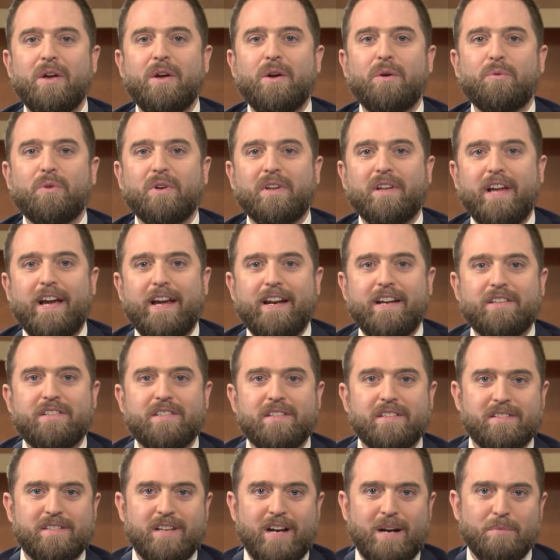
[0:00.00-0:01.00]
related
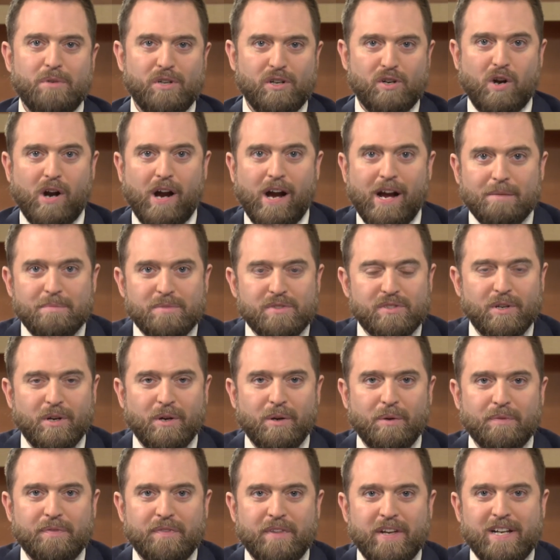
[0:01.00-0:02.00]
to cybercrime.
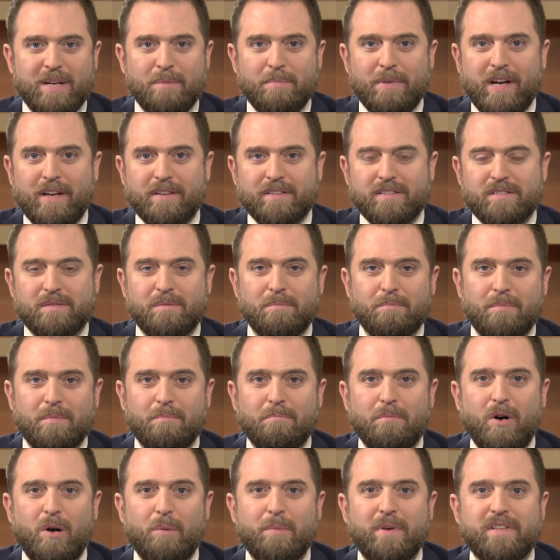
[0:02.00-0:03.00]
So think about some
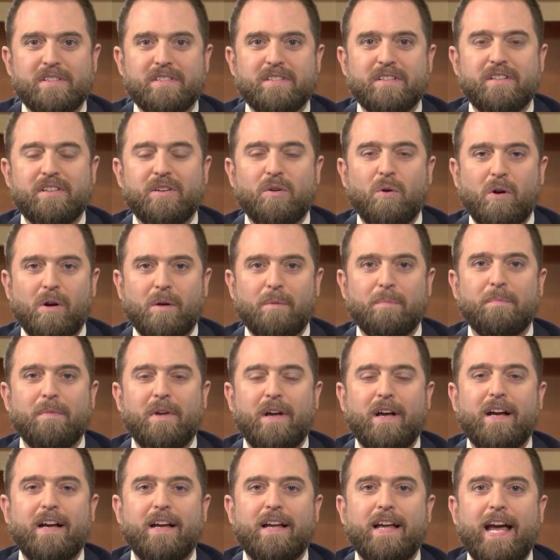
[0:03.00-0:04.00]
moments in your
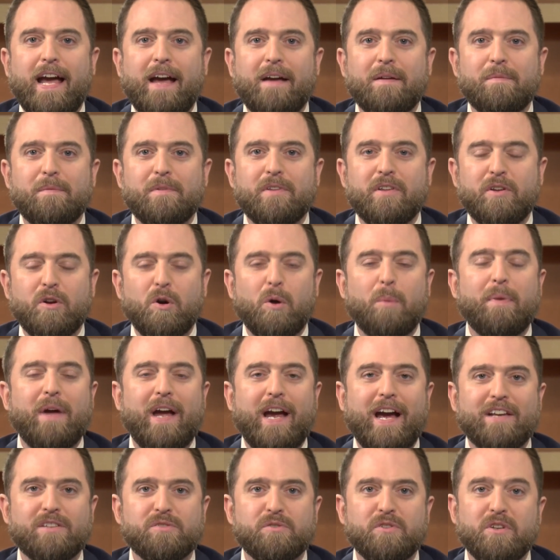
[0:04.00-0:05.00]

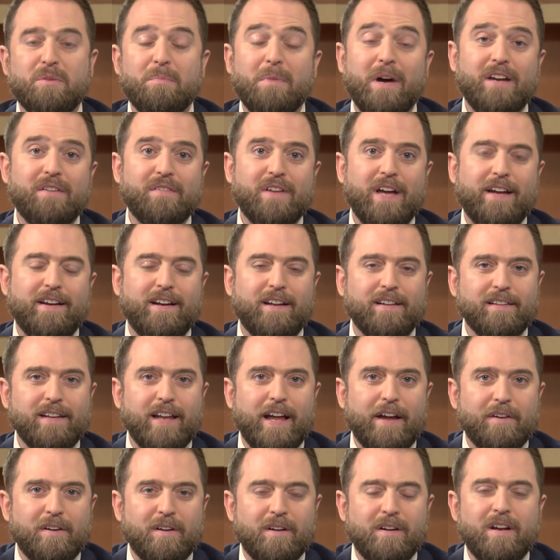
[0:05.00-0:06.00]
past where you might have gotten a
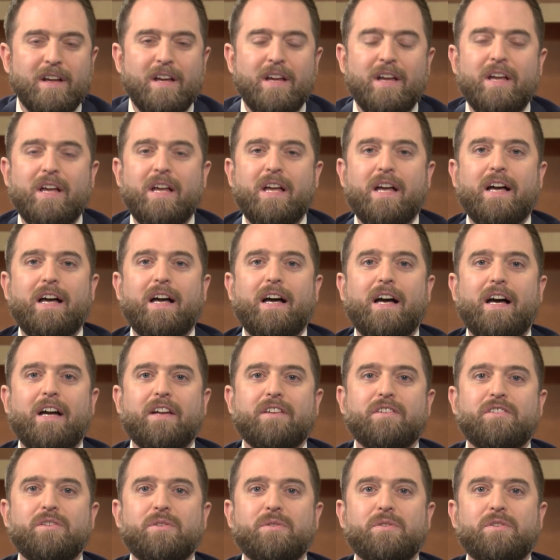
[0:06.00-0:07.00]
letter
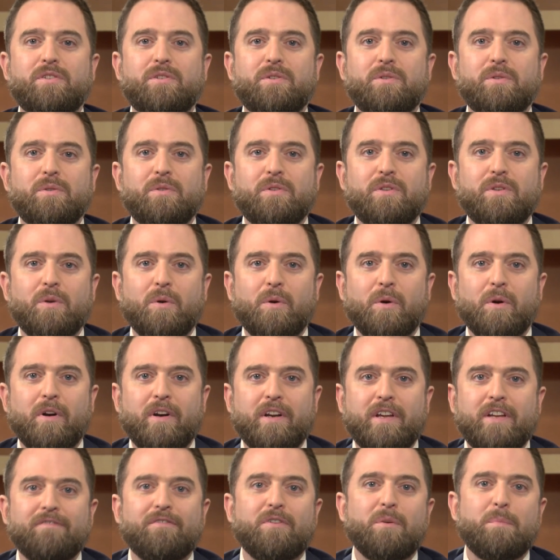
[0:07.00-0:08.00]
due to
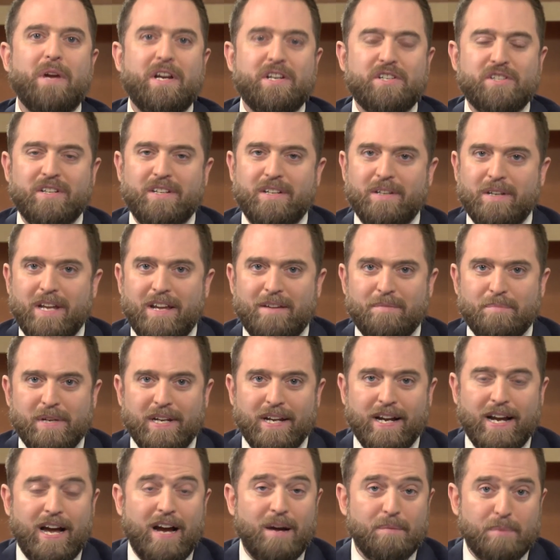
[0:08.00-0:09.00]
your information had
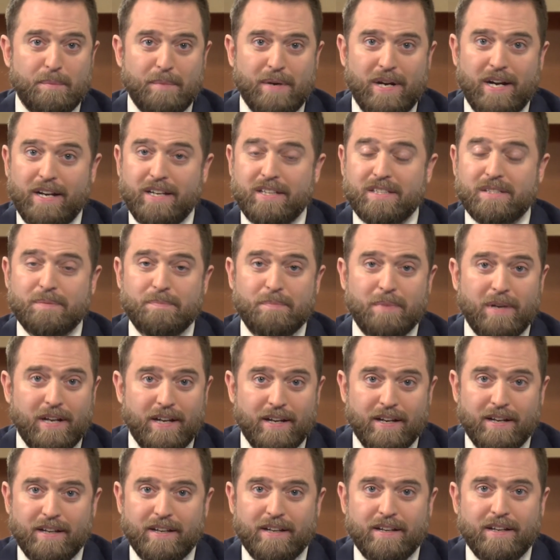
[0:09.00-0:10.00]
been compromised
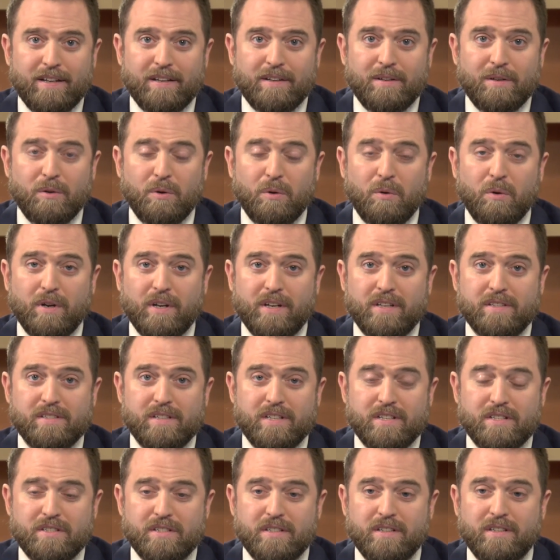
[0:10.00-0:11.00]
by an
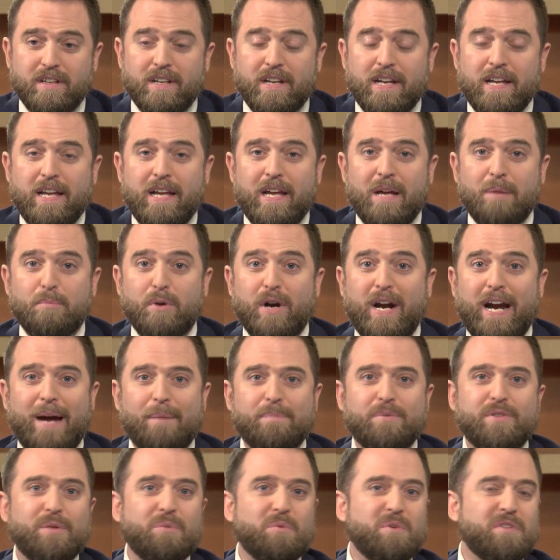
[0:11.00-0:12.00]
organization.
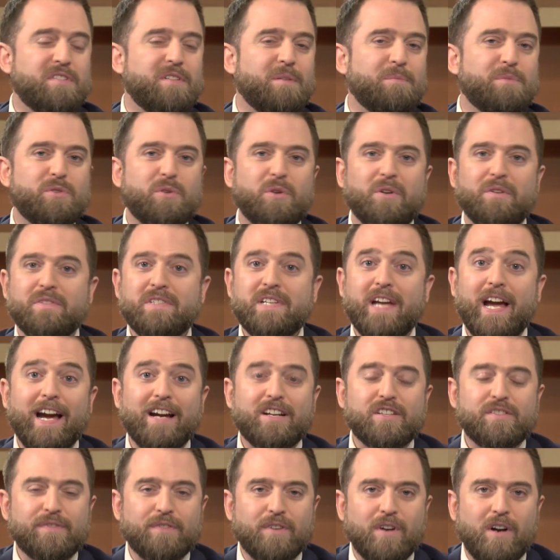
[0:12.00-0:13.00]
Perhaps it was some sort of
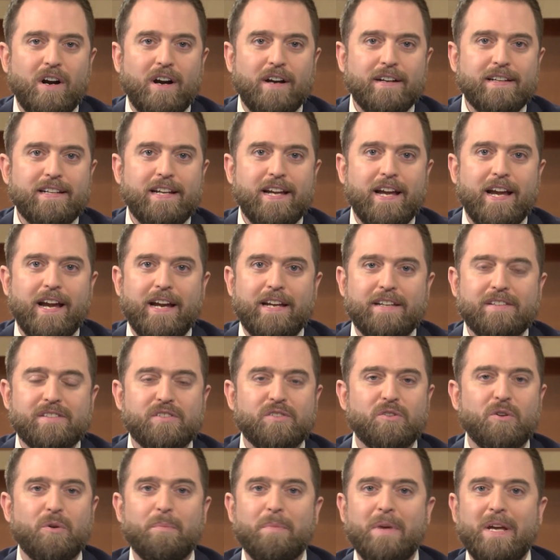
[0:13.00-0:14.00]
tax fraud
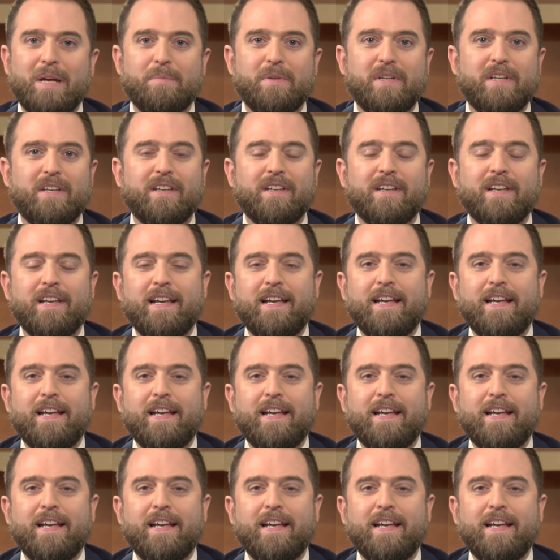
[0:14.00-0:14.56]
case, or maybe